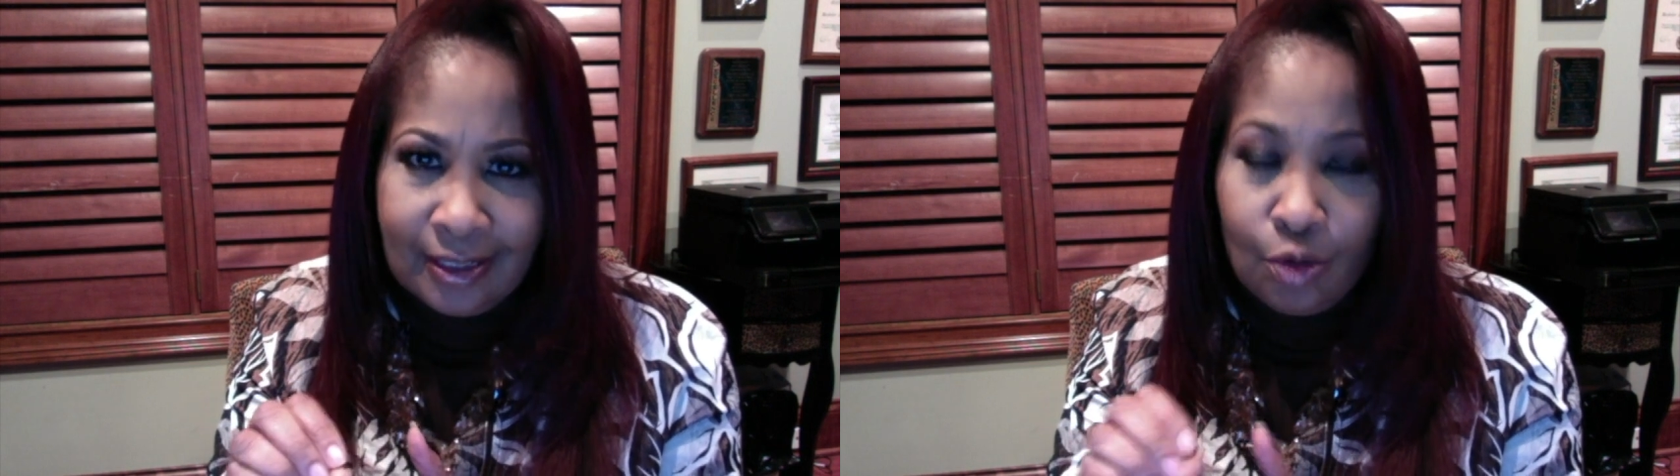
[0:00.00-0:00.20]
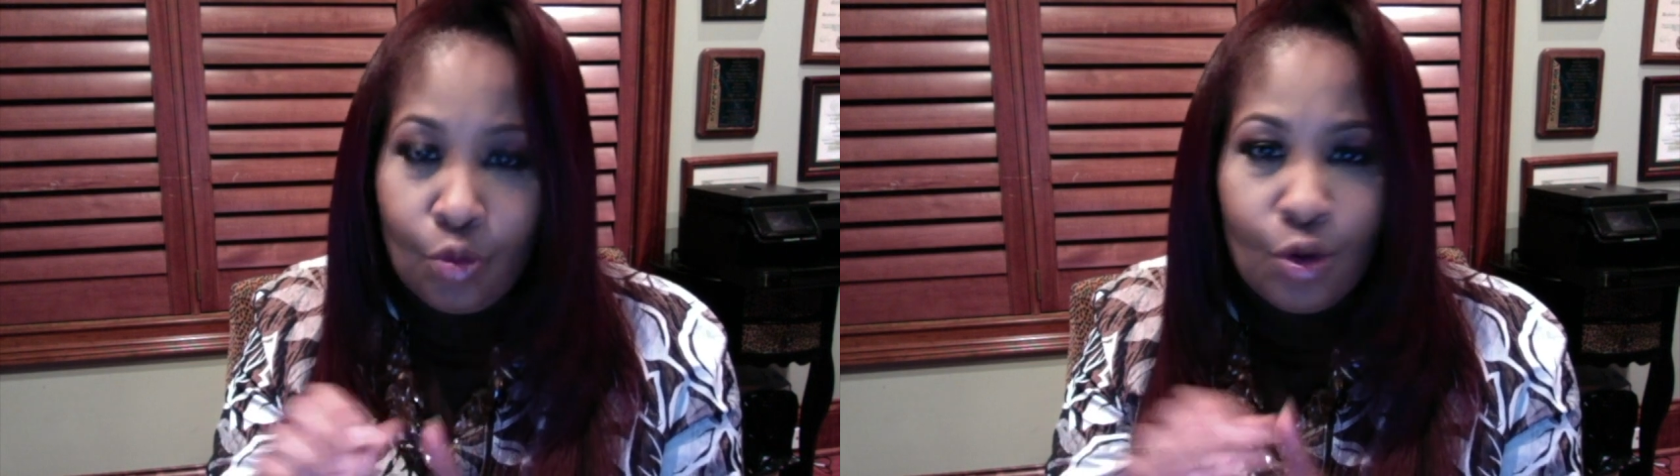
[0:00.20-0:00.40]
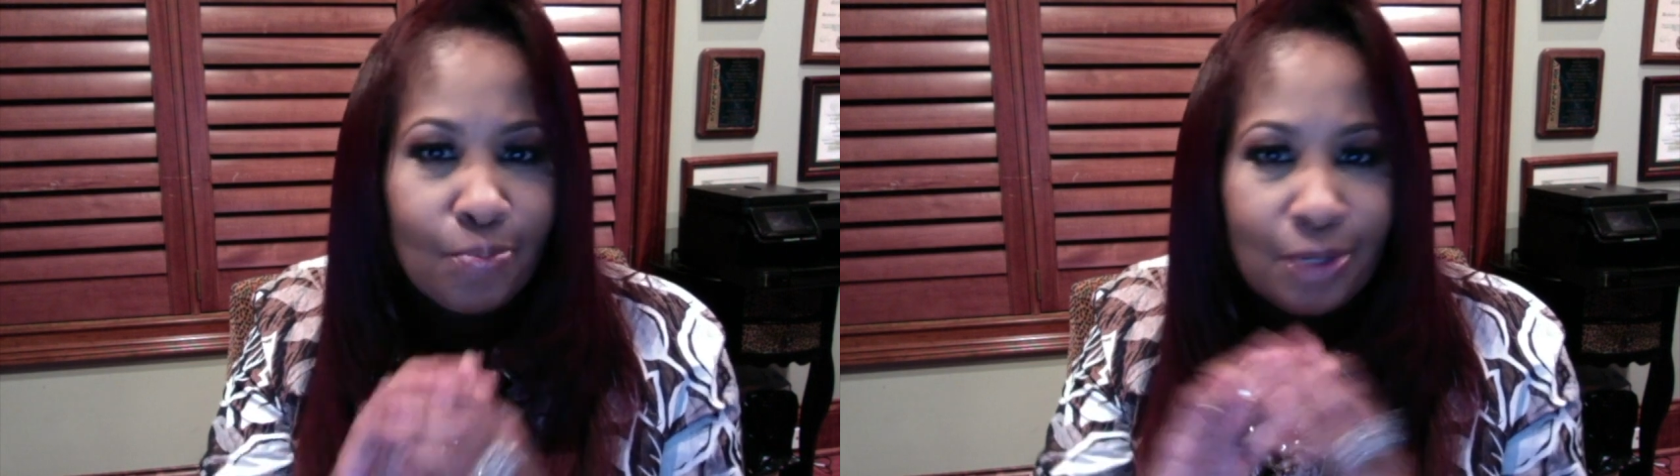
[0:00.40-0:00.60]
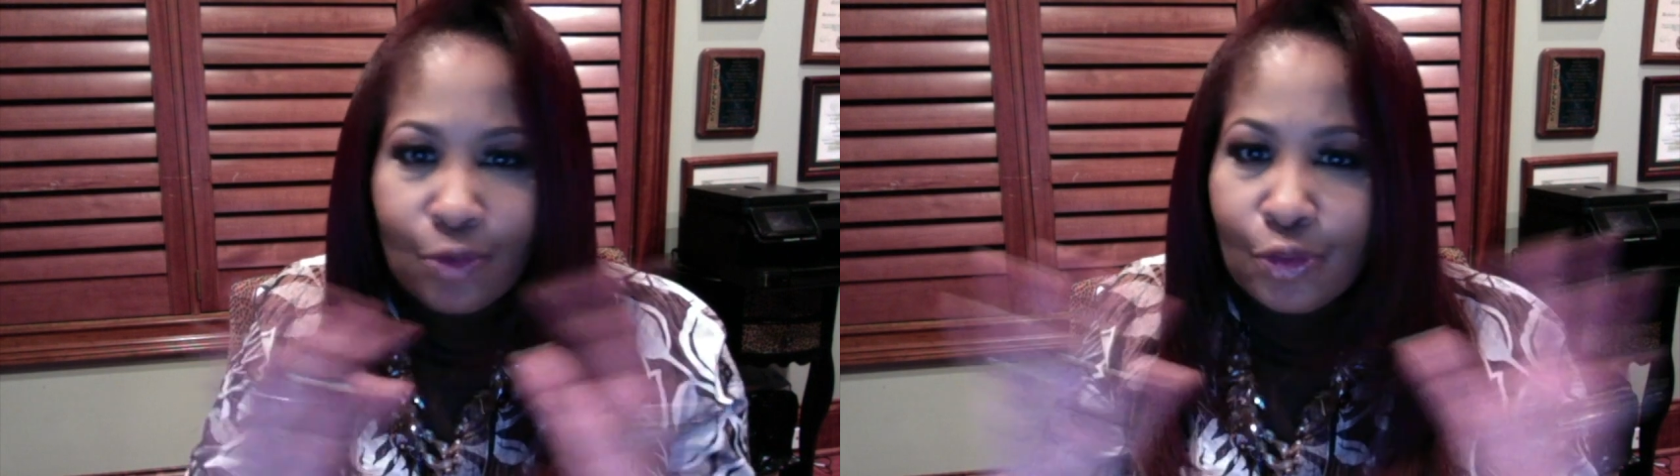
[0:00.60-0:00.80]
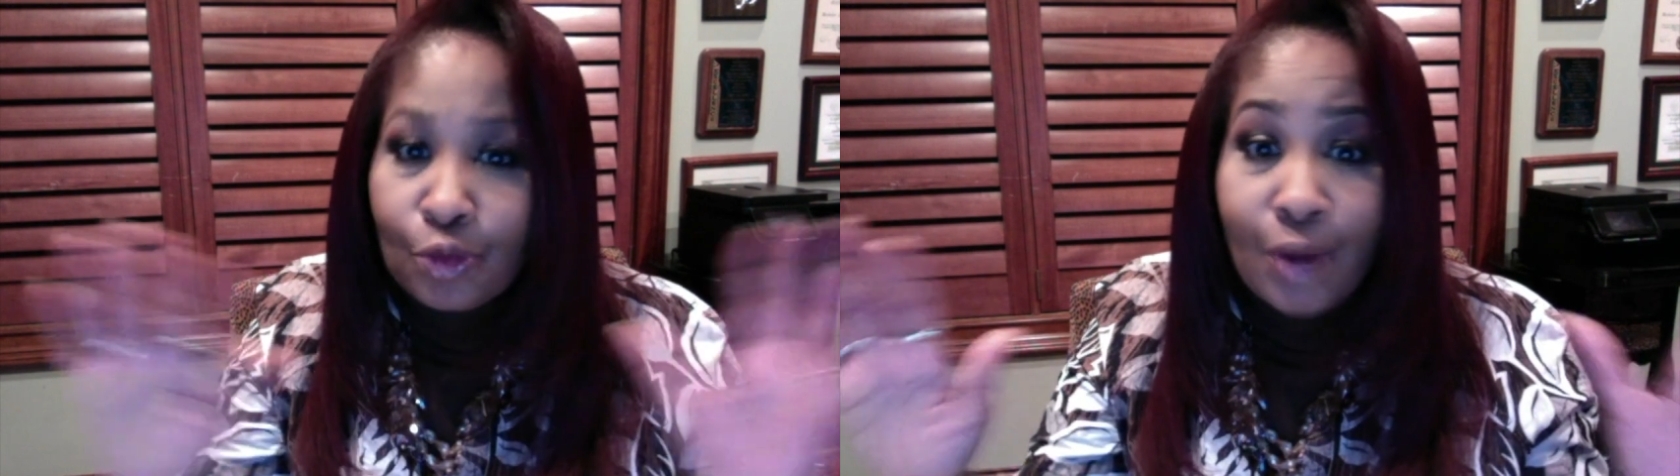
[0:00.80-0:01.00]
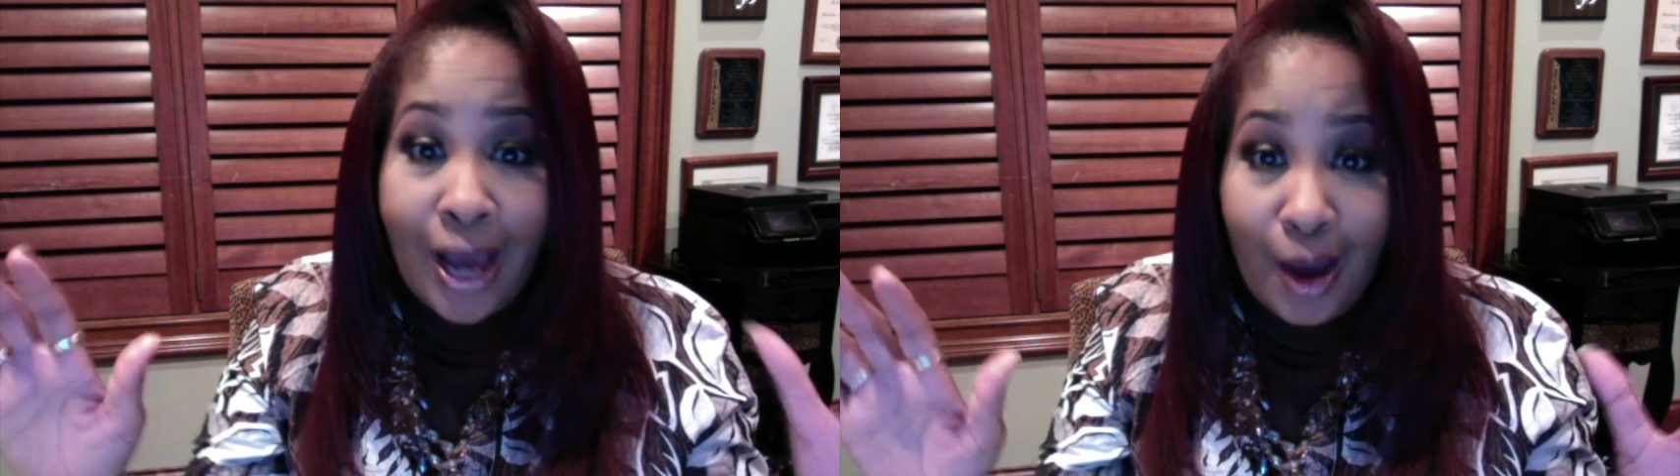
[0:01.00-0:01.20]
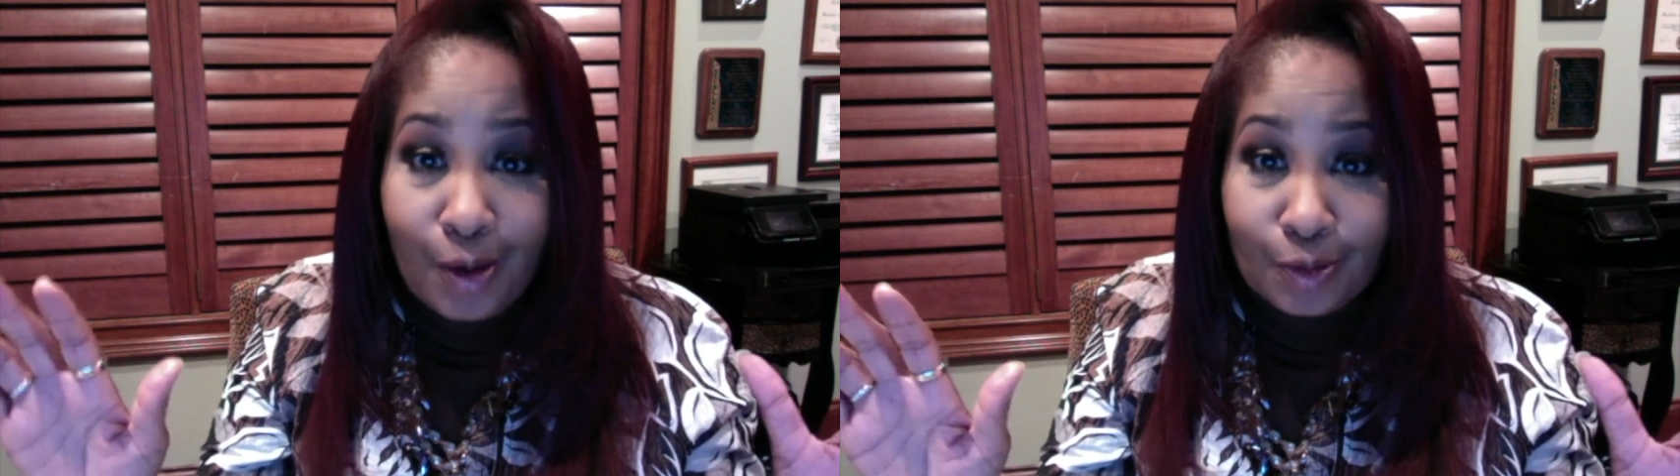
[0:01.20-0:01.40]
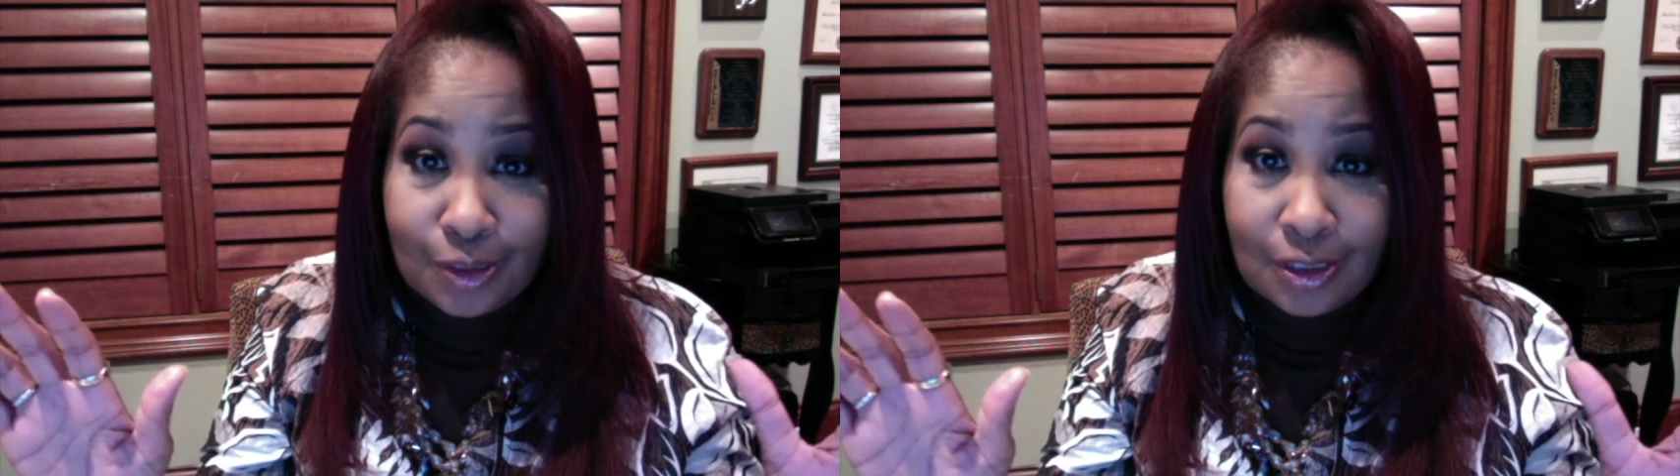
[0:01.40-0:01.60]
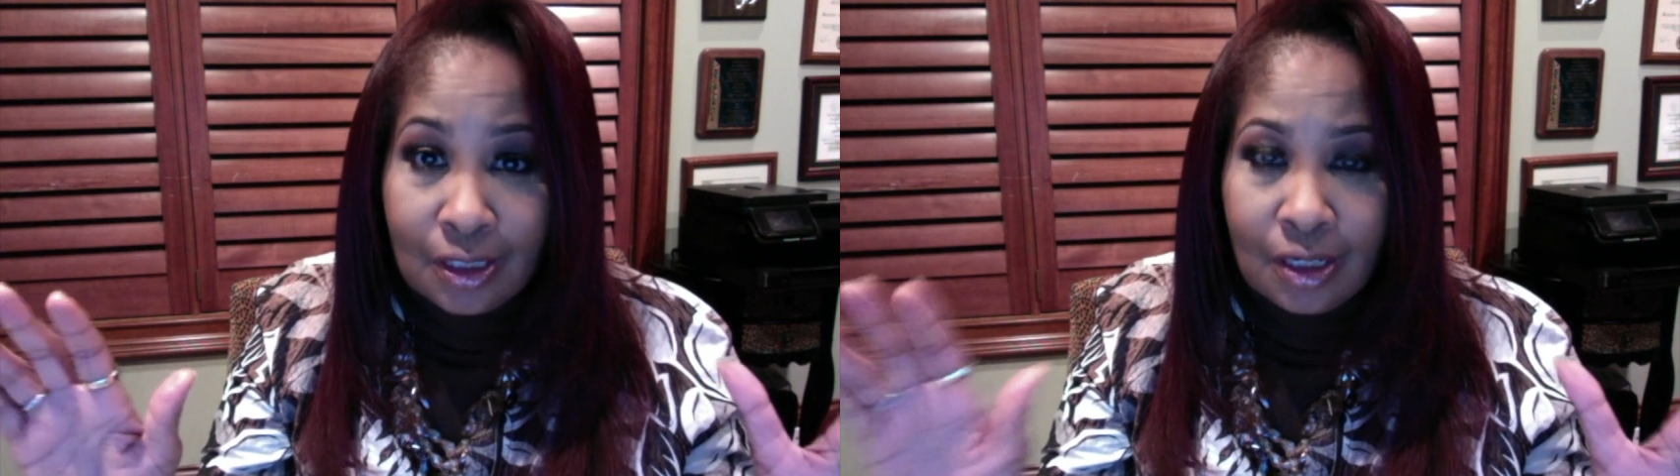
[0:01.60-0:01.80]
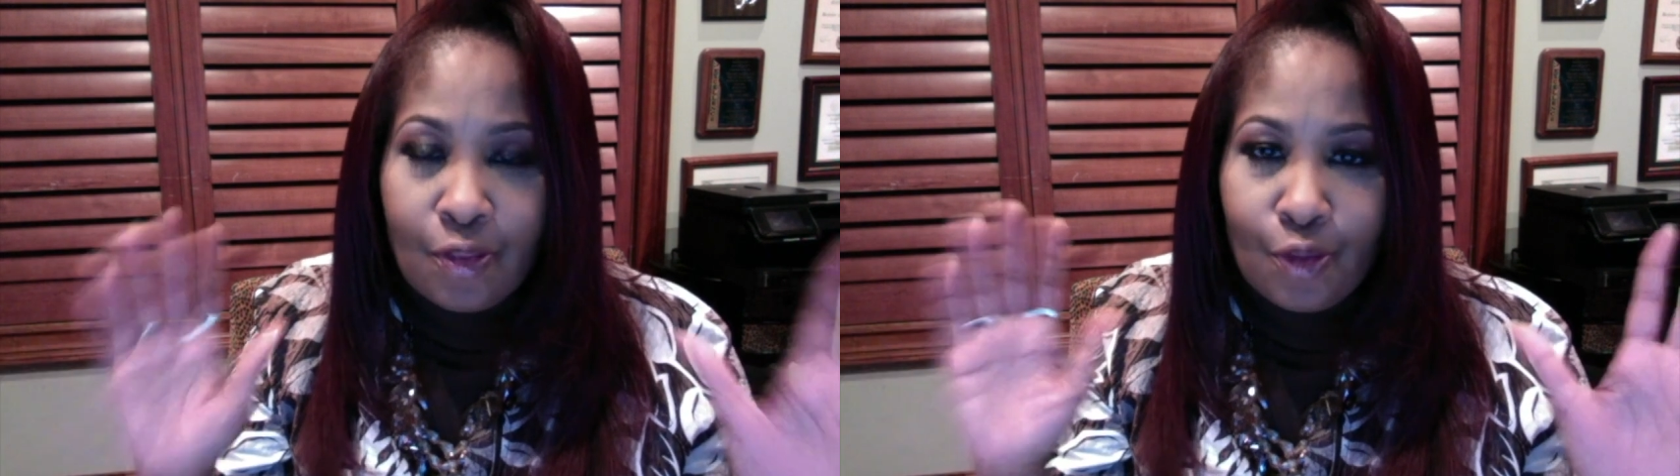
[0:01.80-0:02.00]
will be throughout
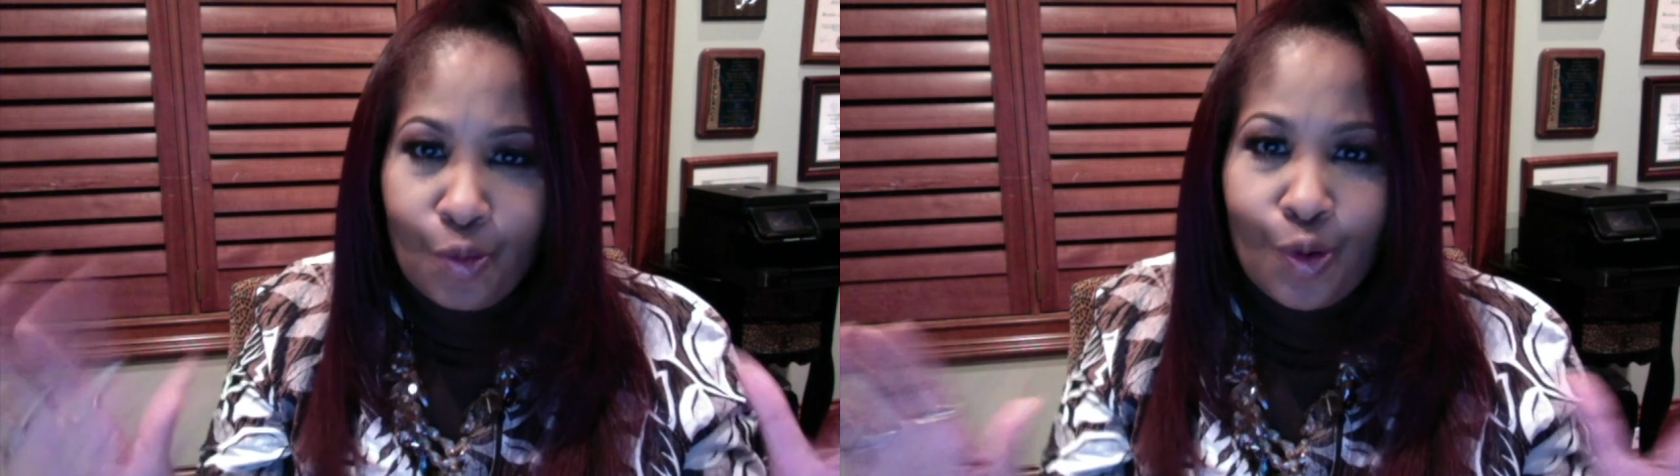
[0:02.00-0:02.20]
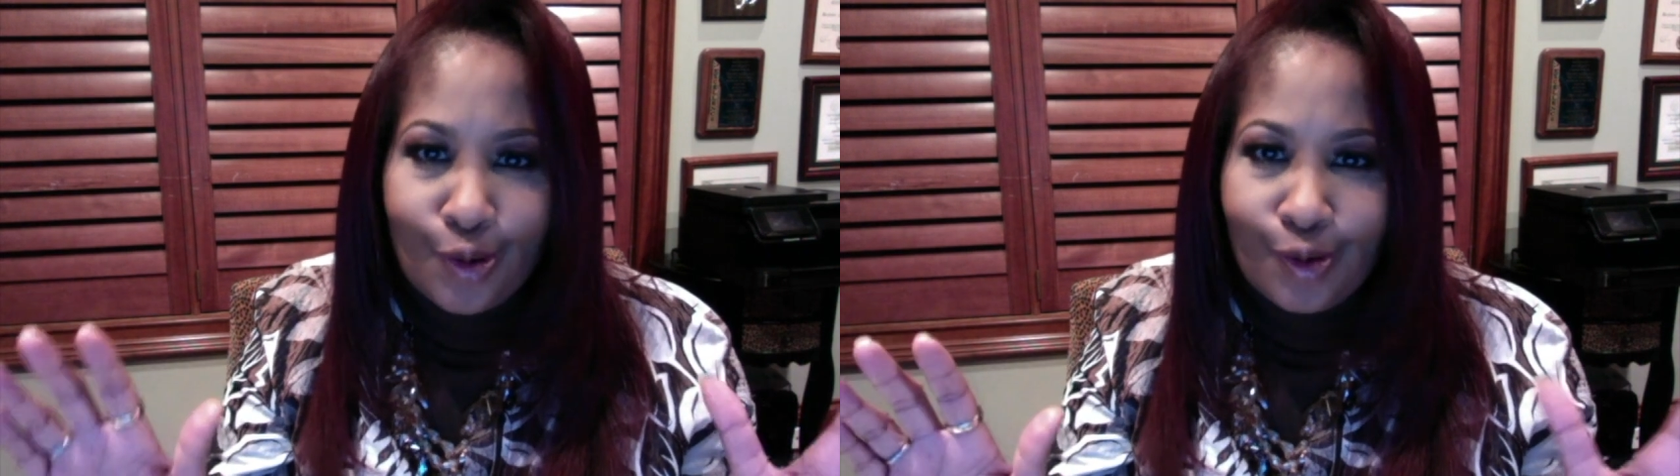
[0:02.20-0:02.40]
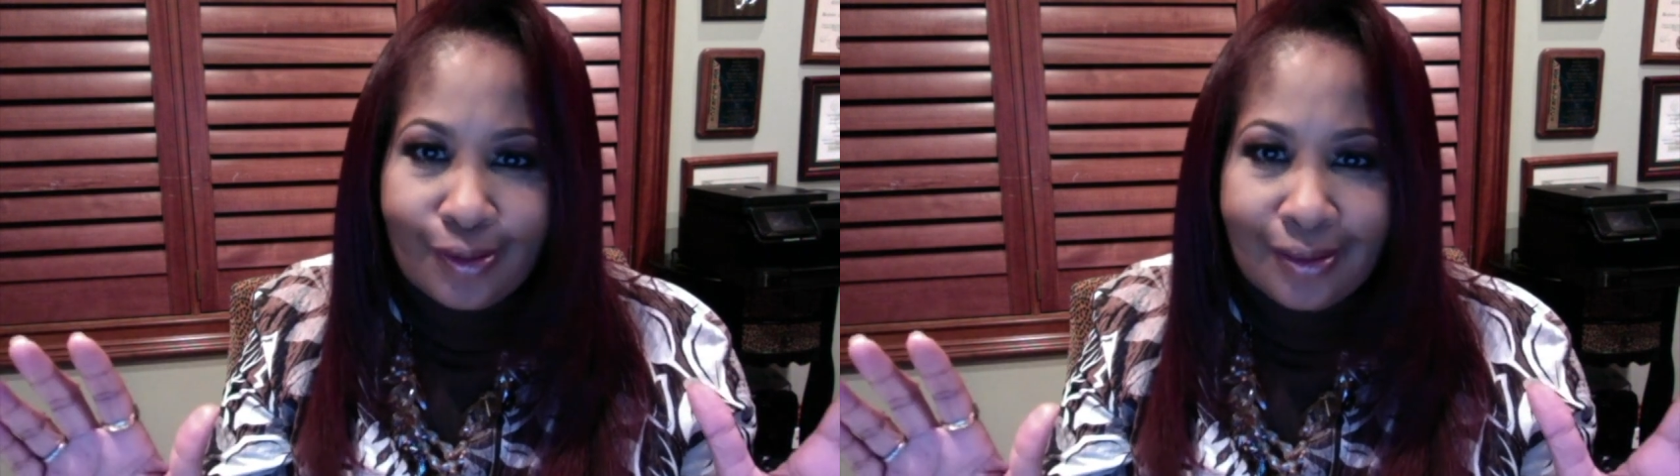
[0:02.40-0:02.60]
the world.